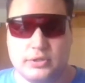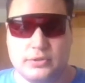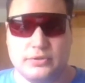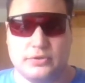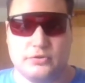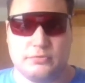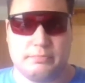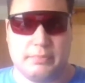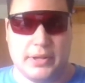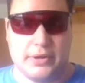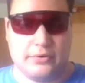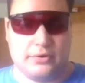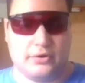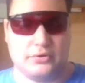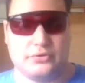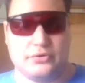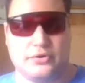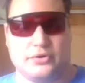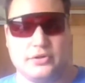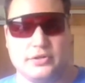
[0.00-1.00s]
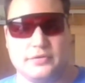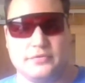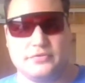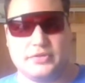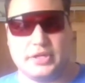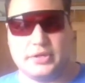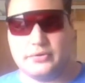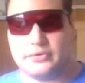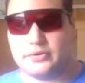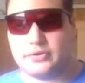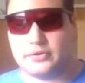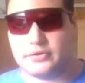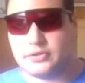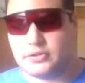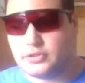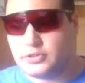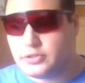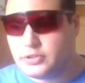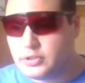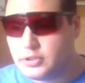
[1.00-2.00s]
There's better alternatives out
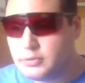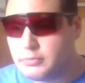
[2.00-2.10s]
there.